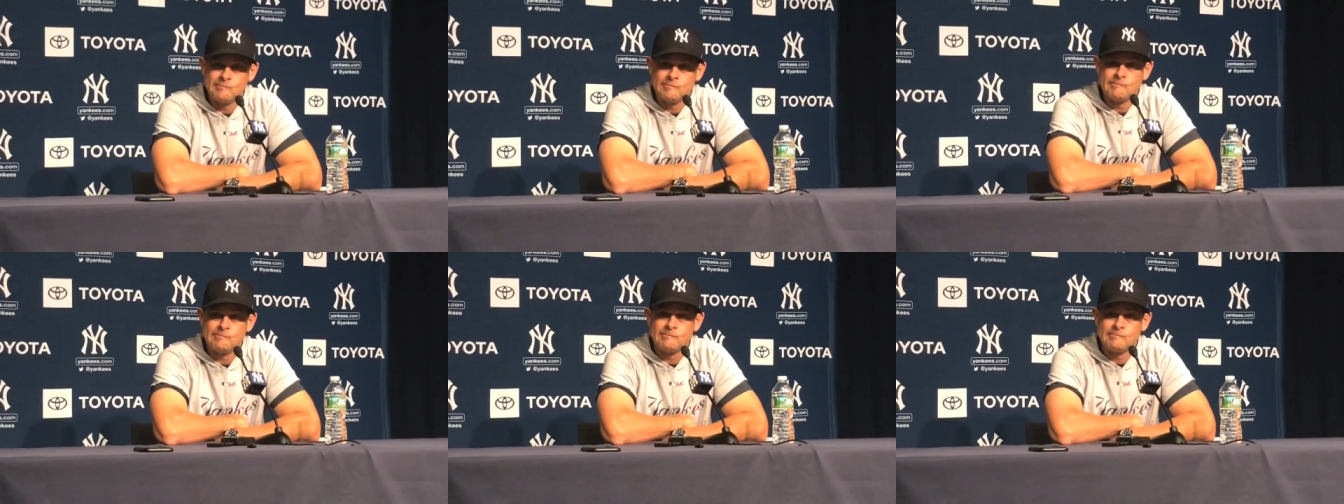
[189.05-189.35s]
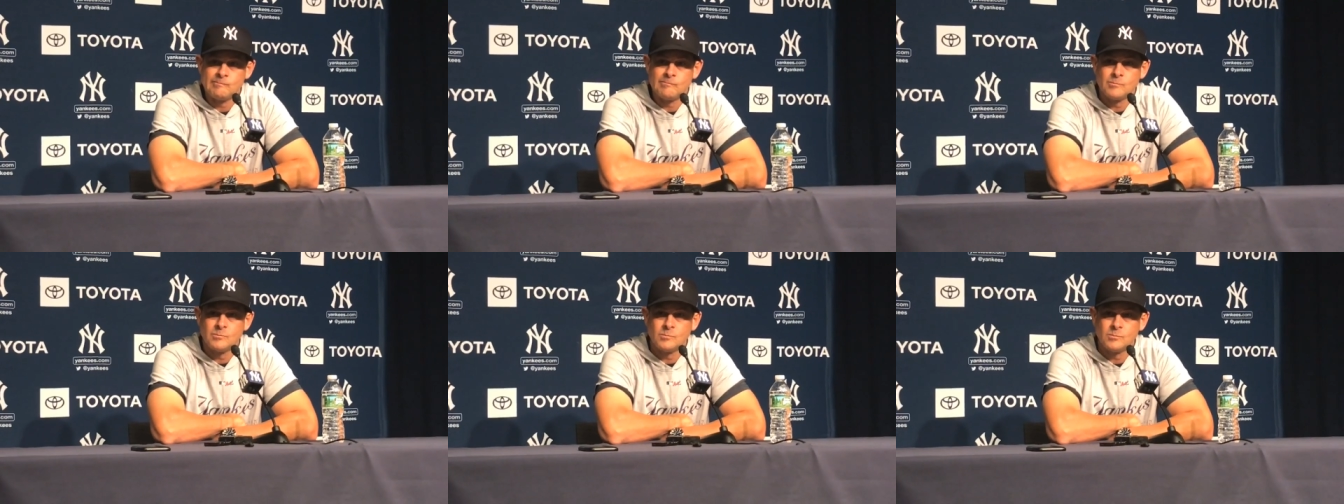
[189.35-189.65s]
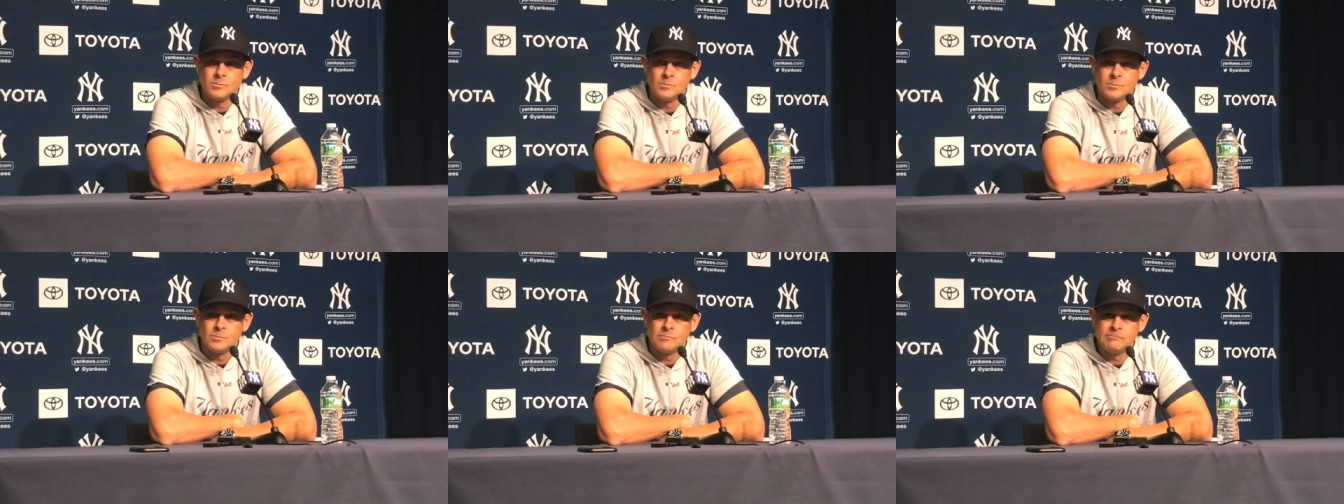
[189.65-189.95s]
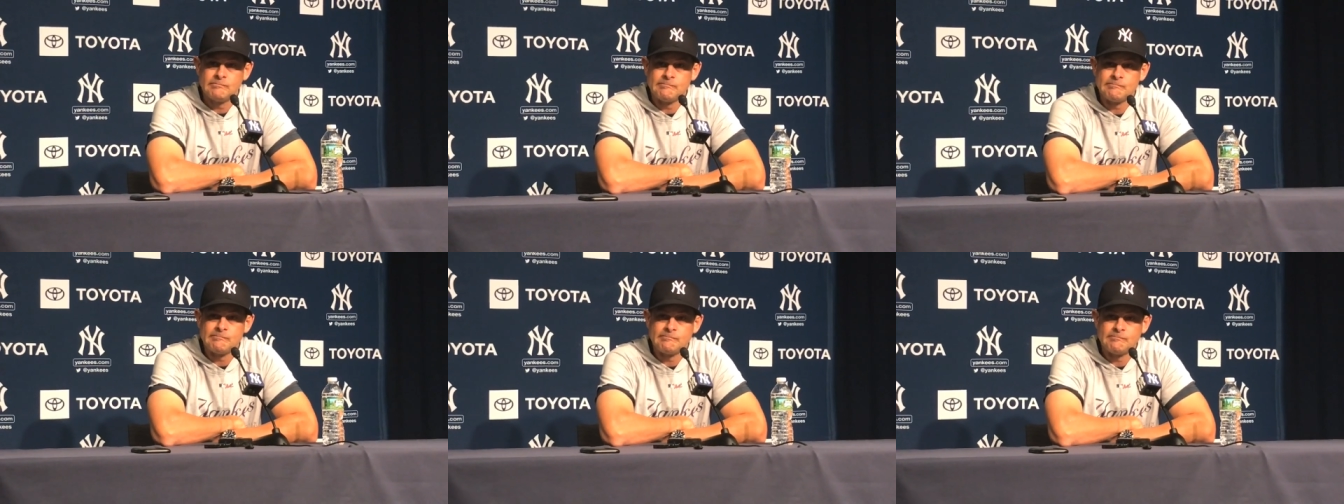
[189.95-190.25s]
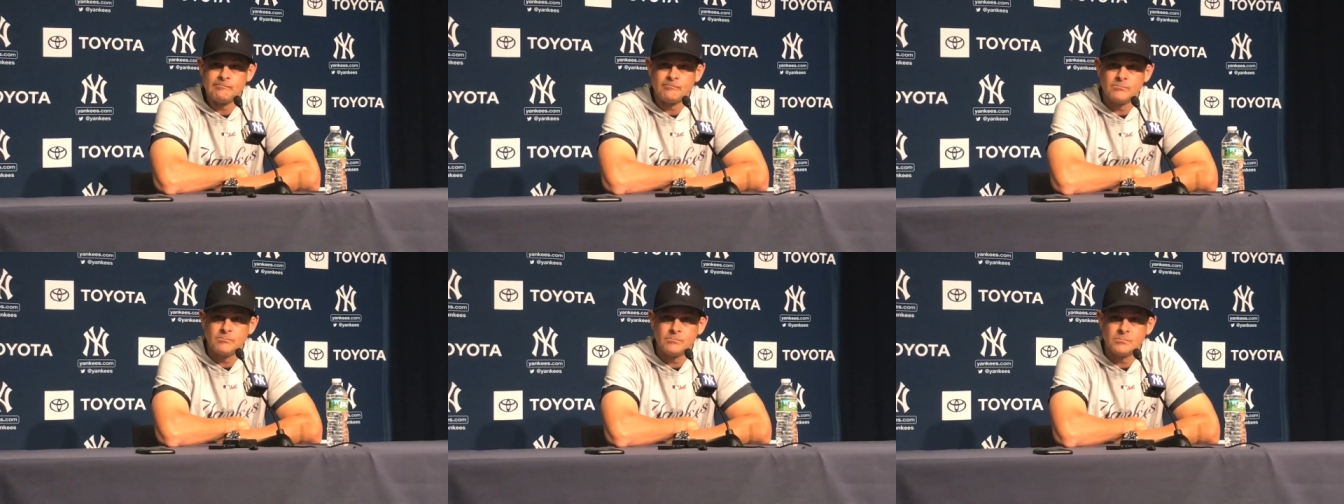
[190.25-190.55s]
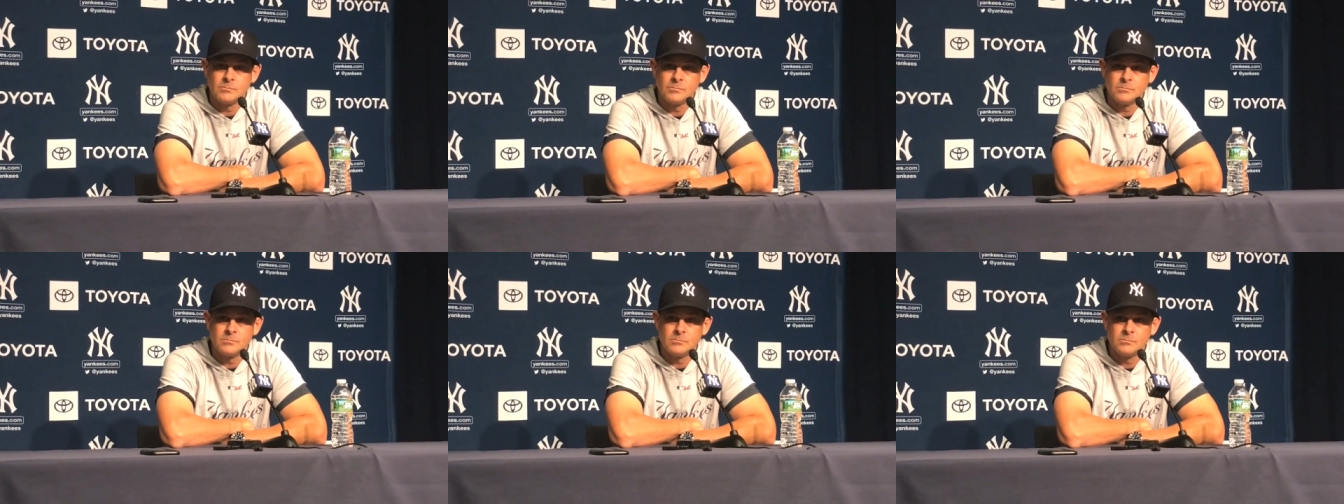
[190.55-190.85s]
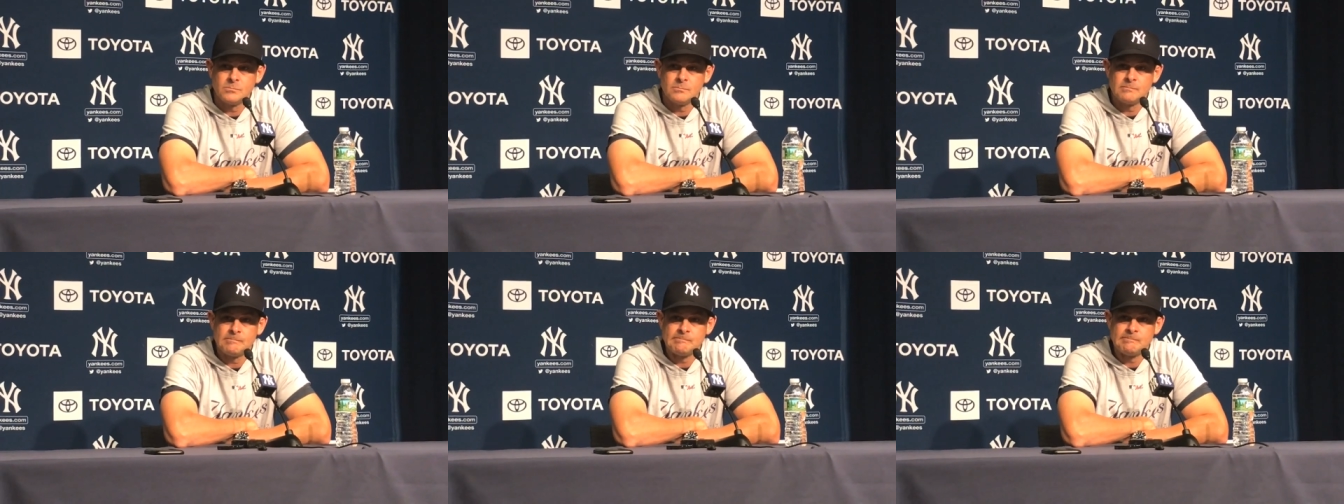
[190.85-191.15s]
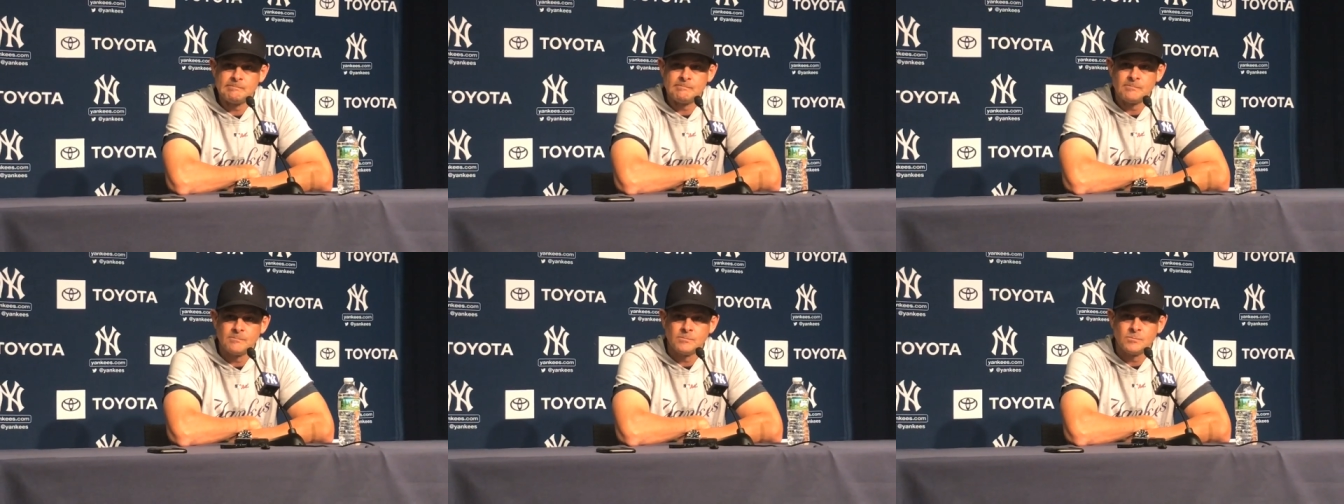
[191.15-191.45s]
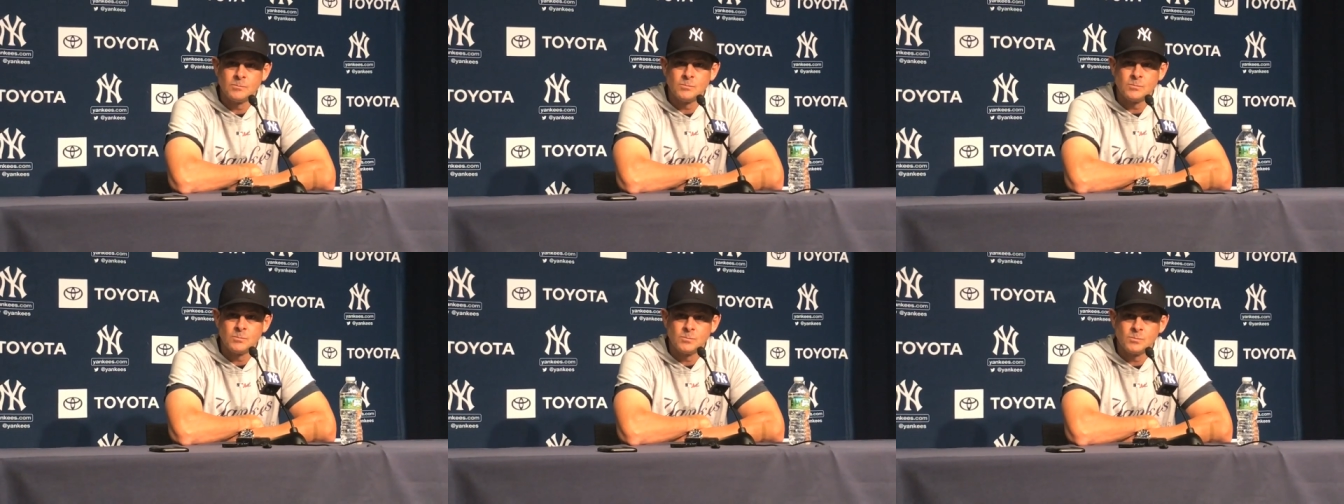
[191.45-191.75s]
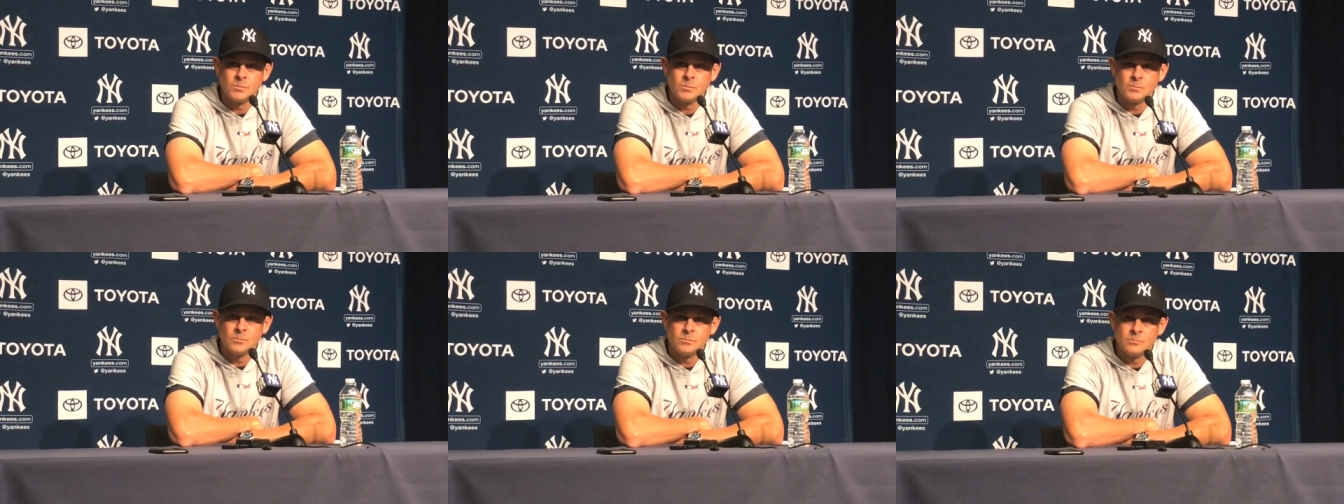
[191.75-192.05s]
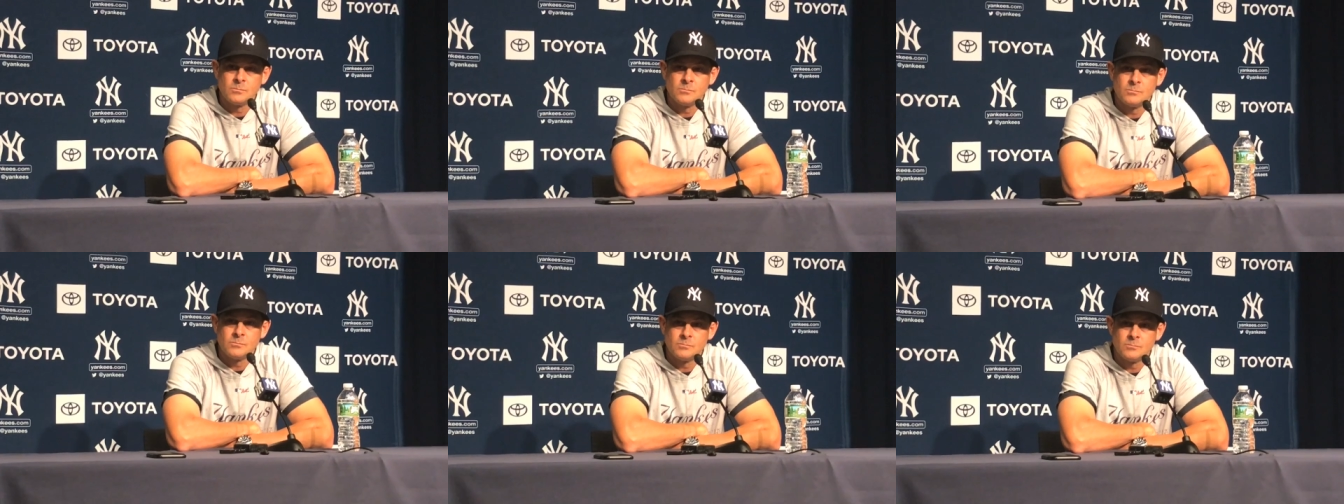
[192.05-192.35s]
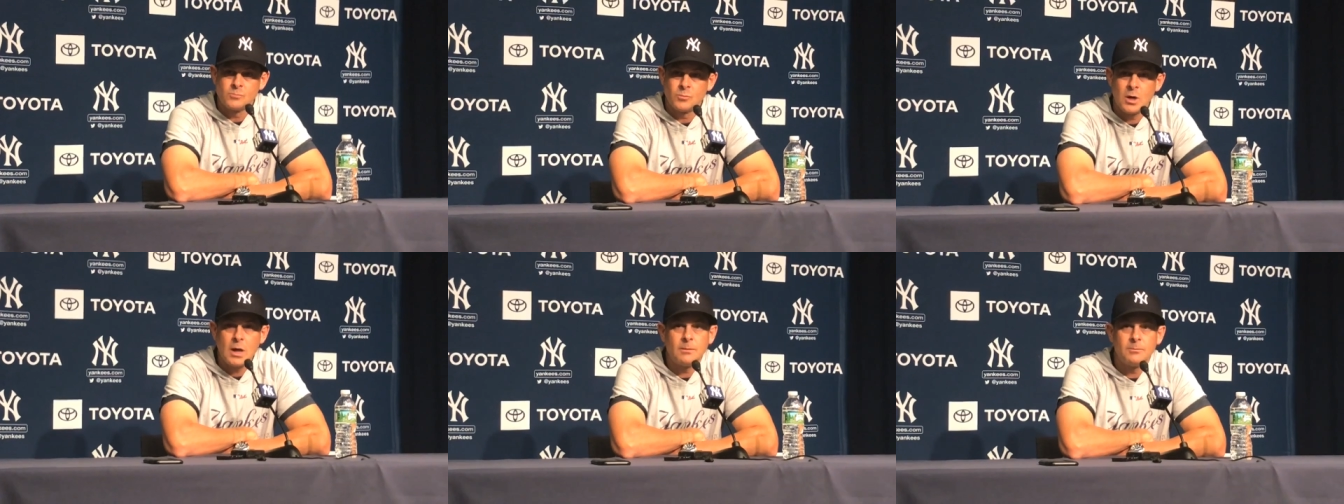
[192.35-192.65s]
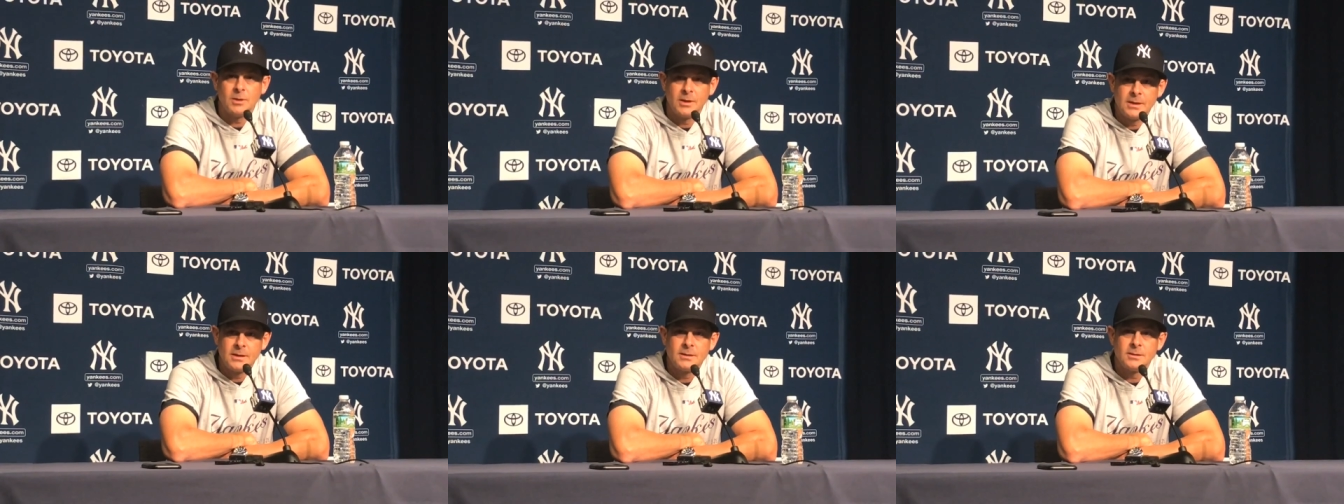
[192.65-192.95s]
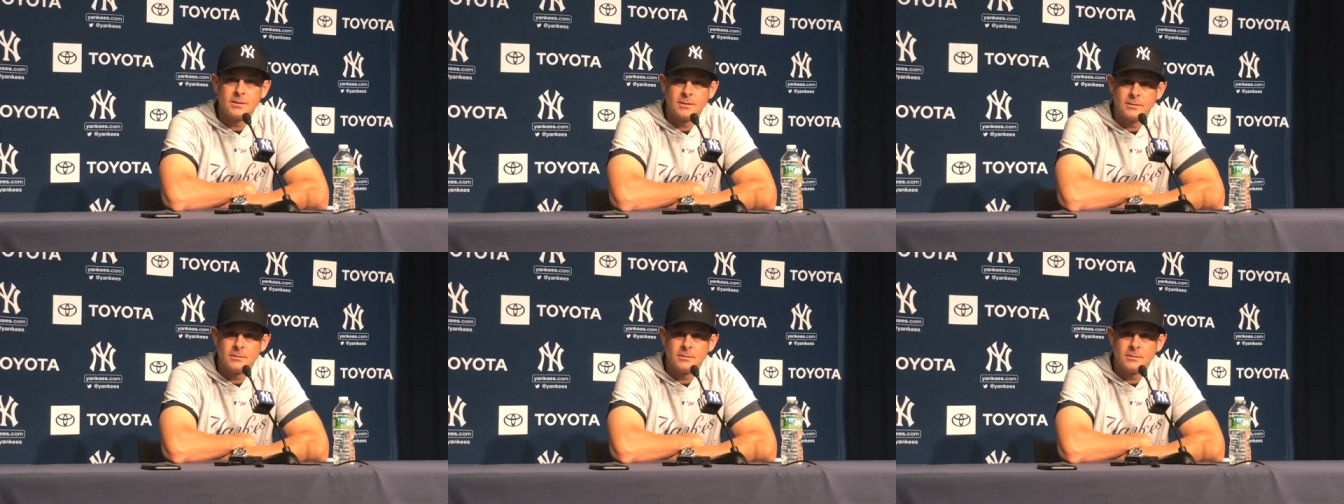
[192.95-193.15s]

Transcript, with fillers: do you convey a message to them on this issue? Probably.